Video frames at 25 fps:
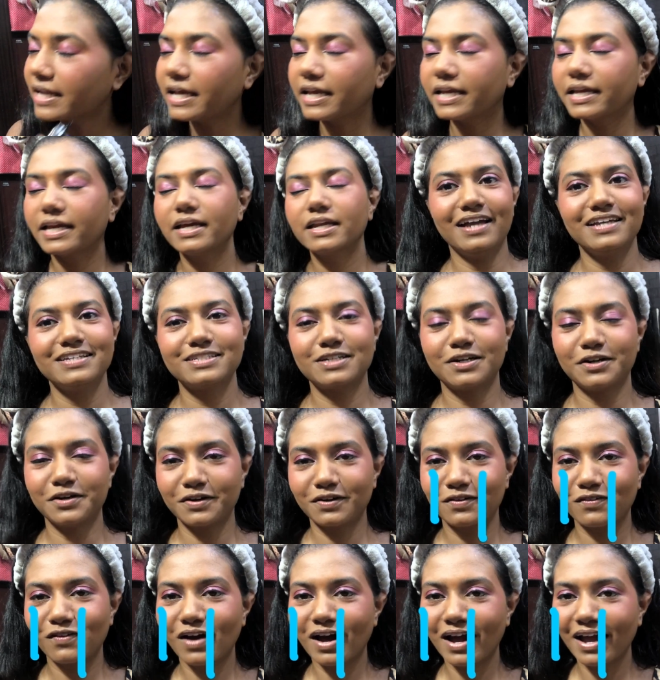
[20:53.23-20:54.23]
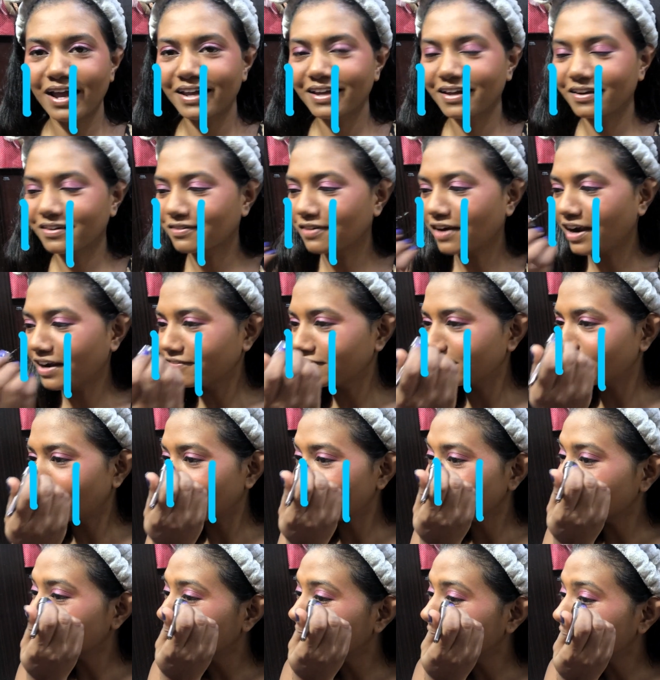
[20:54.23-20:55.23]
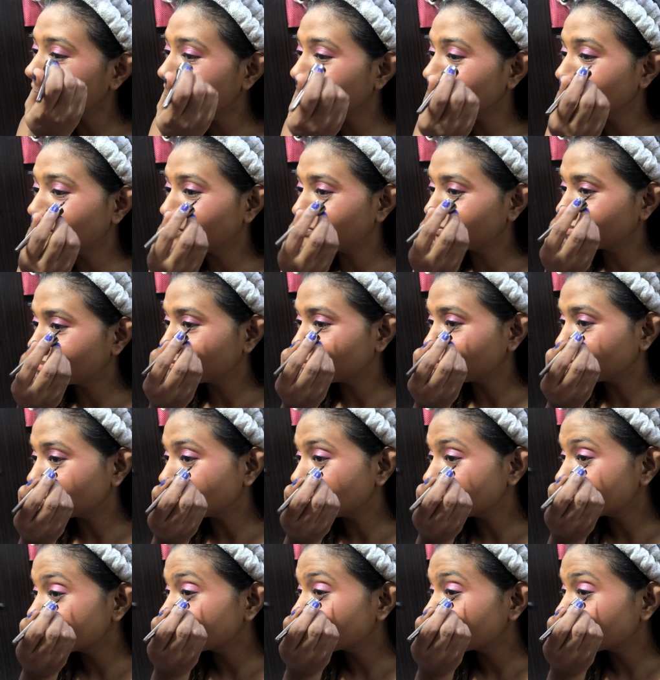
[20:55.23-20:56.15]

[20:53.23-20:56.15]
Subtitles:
Again, I started crying. I cried for like another 15 minutes.